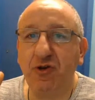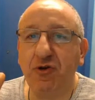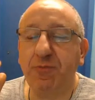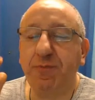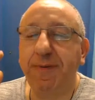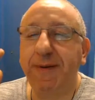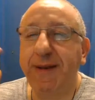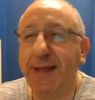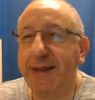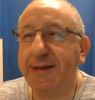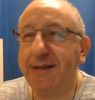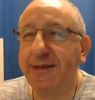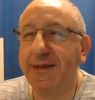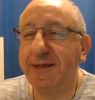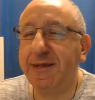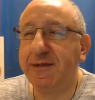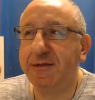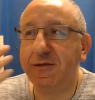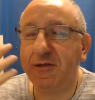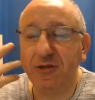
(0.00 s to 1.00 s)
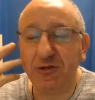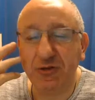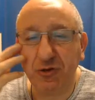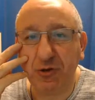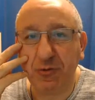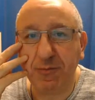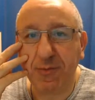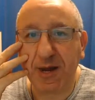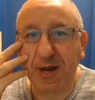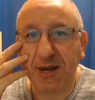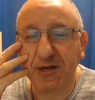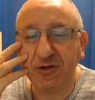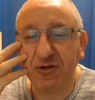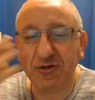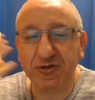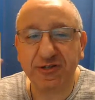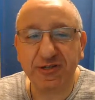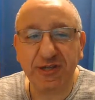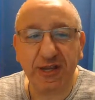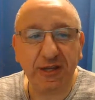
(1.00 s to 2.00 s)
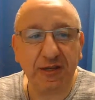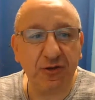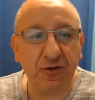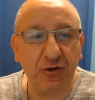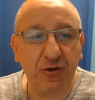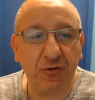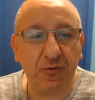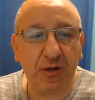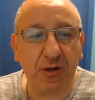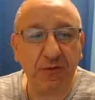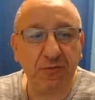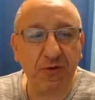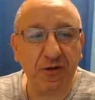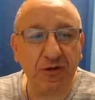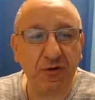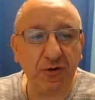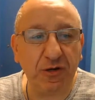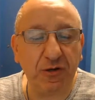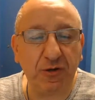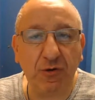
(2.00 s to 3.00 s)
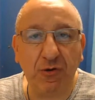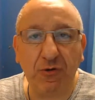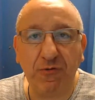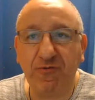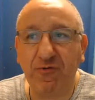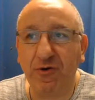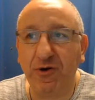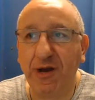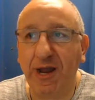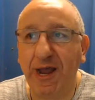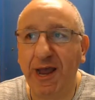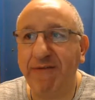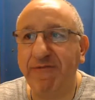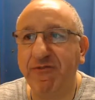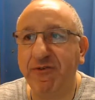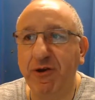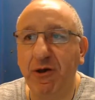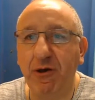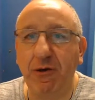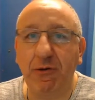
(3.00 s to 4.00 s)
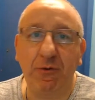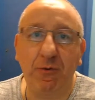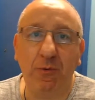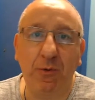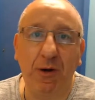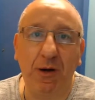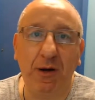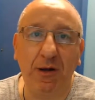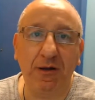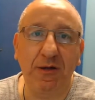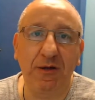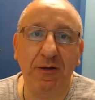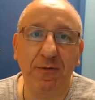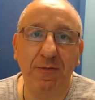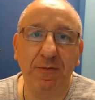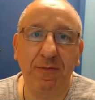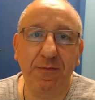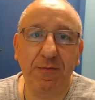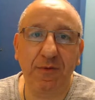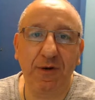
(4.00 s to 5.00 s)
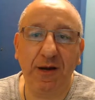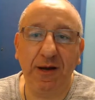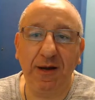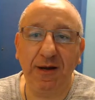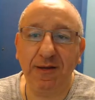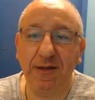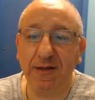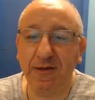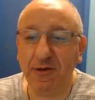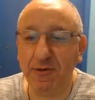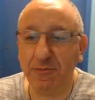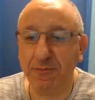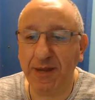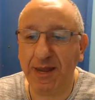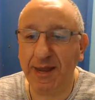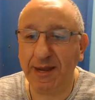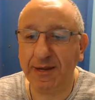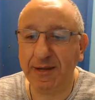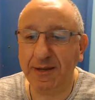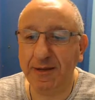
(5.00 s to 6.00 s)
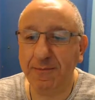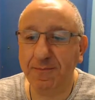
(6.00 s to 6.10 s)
you're planning in your mind, you're saying, you know what, we're going to go for a half an hour walk, right? And come back.